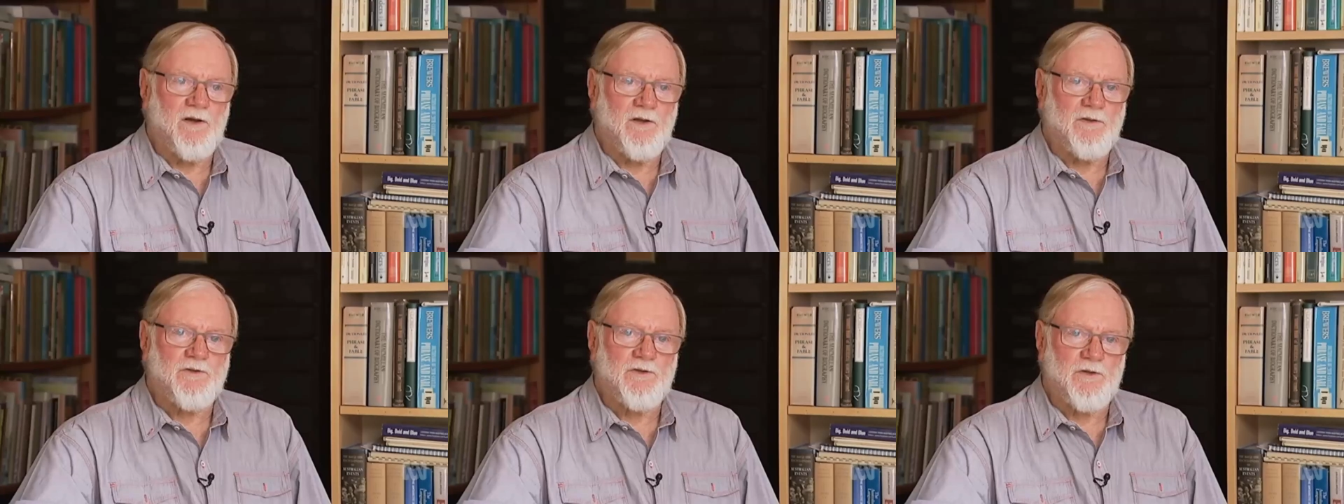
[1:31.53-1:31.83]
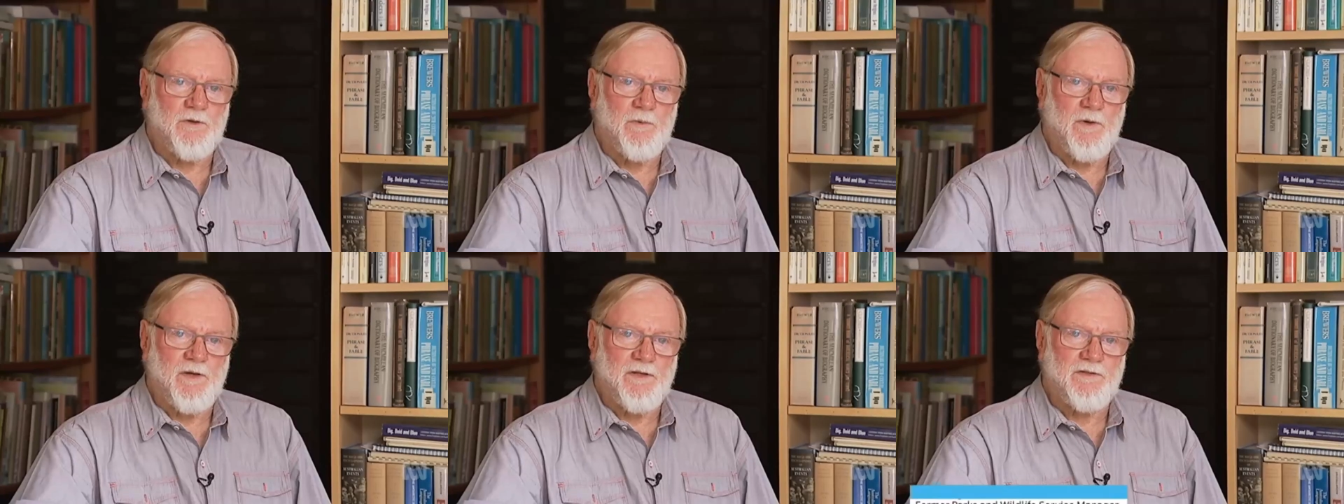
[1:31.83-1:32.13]

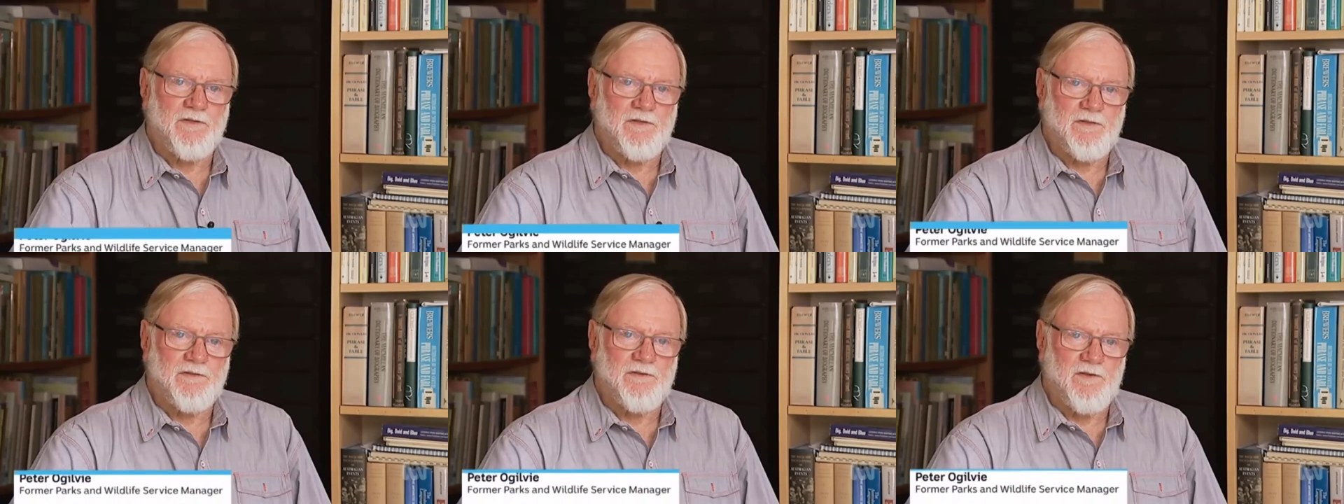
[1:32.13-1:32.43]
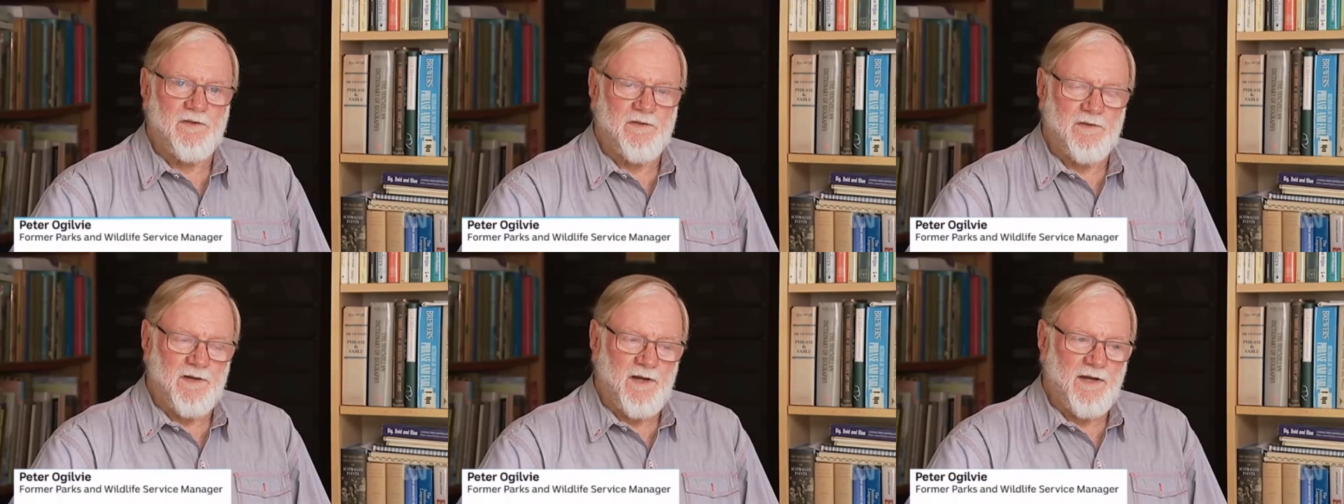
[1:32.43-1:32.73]
consequences
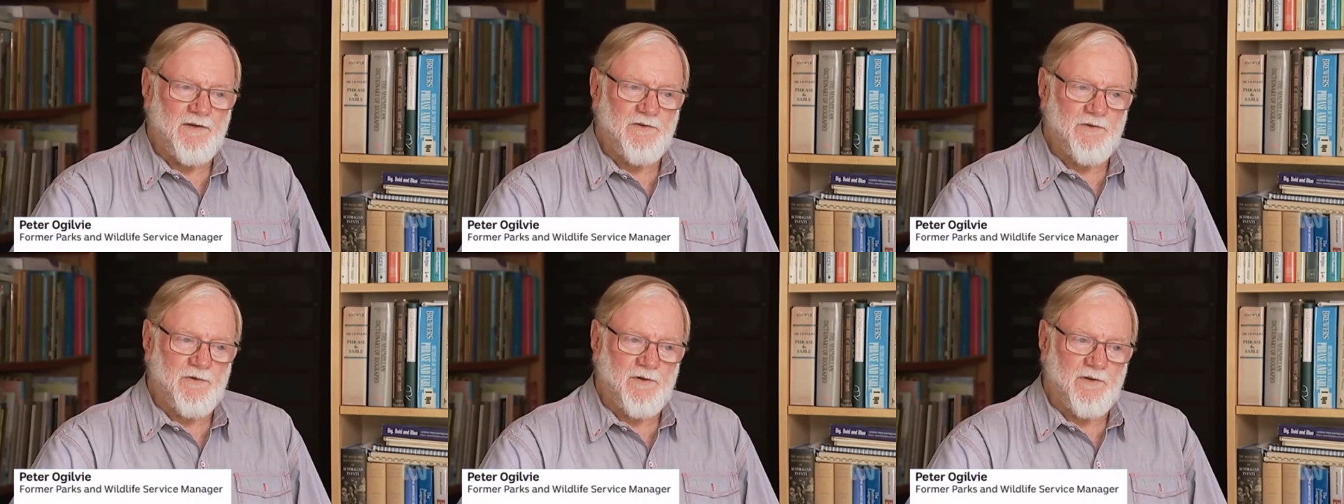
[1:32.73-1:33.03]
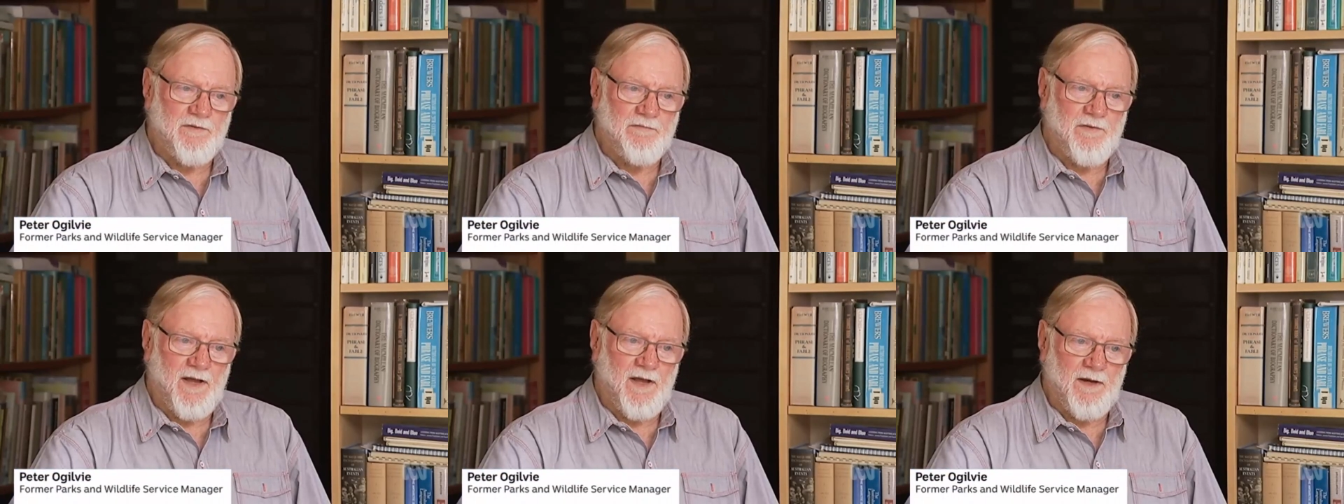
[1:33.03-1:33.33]
to the natural
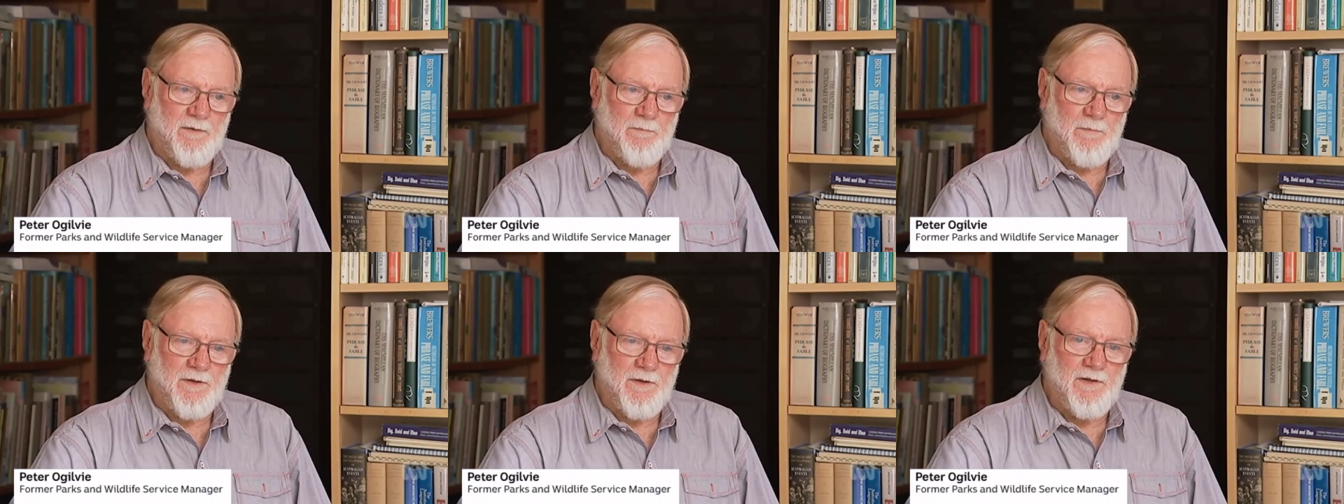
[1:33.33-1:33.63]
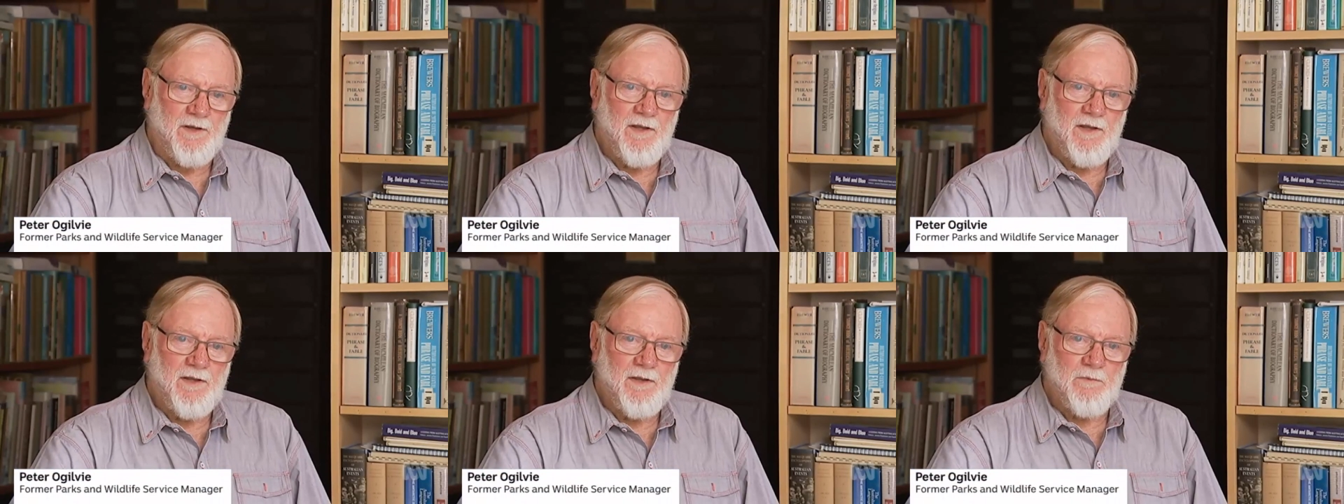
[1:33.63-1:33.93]
environment
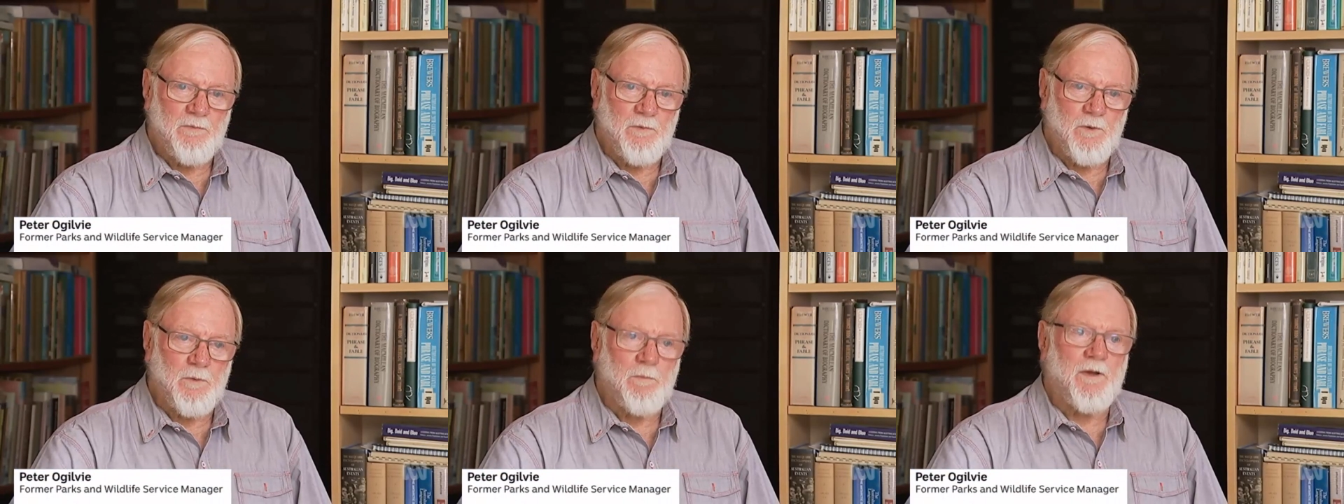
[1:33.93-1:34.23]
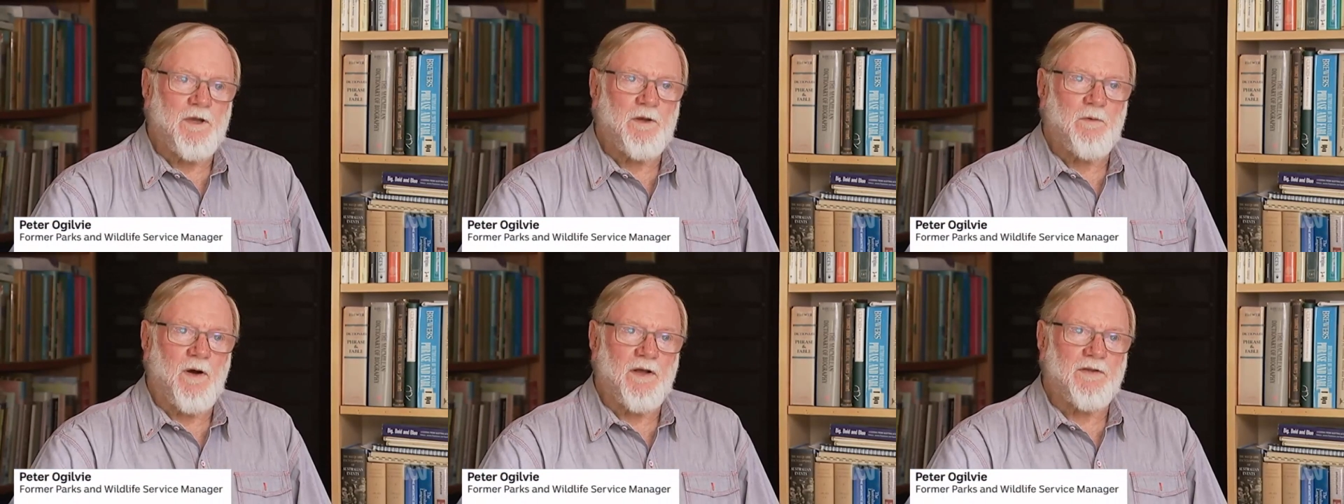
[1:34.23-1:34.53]
will
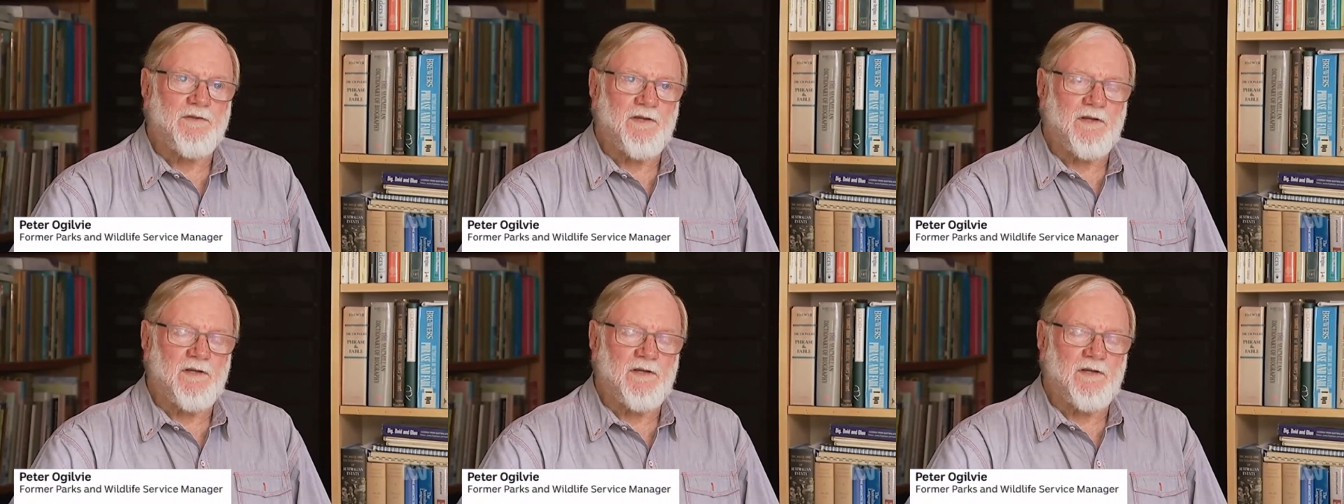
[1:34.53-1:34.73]
be quite